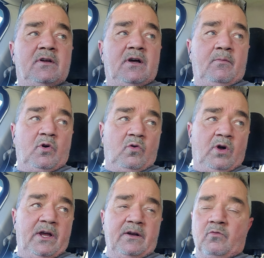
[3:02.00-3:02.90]
I'm going to go
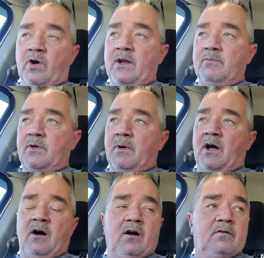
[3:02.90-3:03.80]
ahead and ream the
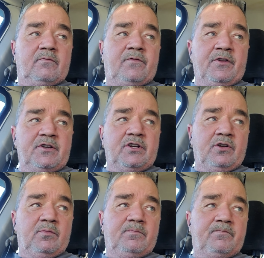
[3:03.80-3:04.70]
block for the
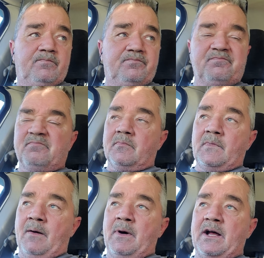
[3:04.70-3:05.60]
tube.
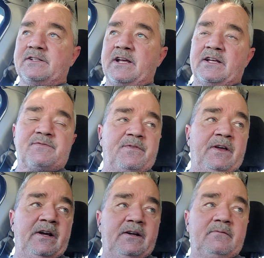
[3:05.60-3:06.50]
I might test
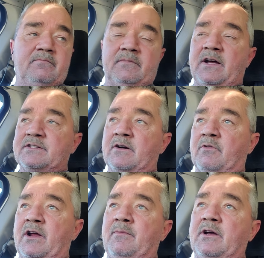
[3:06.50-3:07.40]
fit it as I
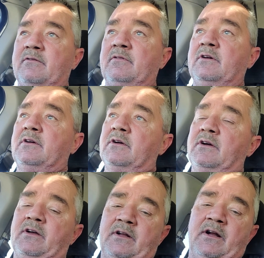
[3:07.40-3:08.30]
ream it,
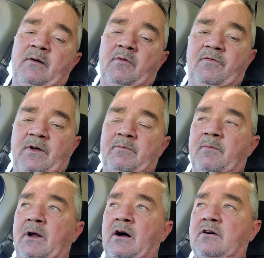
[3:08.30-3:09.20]
and then I'm going to flip the
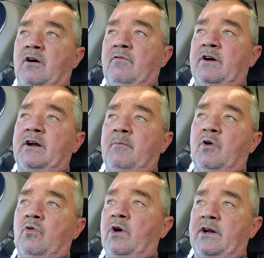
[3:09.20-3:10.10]
block over, and then I'm
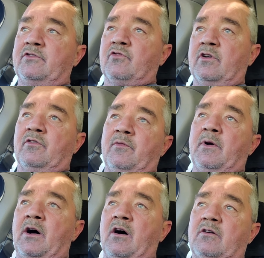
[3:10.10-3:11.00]
going to go ahead and drill the
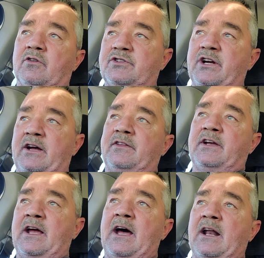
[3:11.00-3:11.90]
block or check the
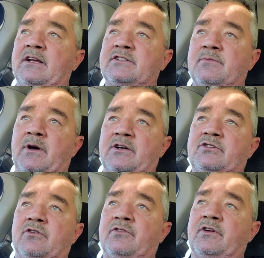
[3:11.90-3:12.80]
galleys to make
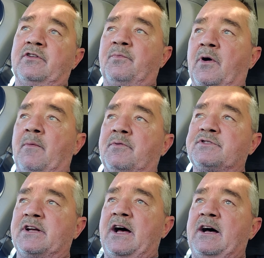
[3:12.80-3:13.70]
sure they're the proper
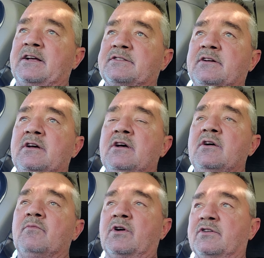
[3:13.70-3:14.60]
size,
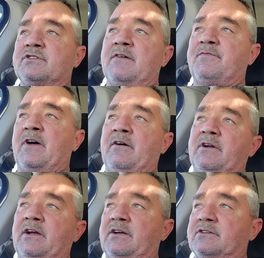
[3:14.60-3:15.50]
because I
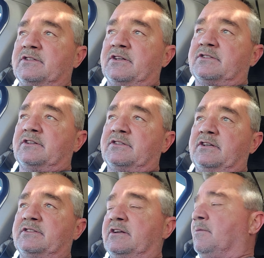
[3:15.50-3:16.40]
found
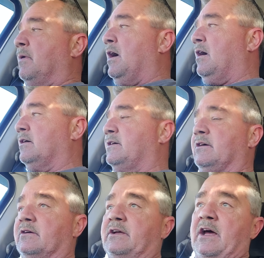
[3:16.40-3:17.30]
inconsistencies in the block
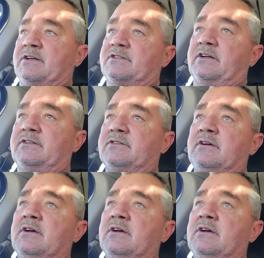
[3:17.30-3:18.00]
castings.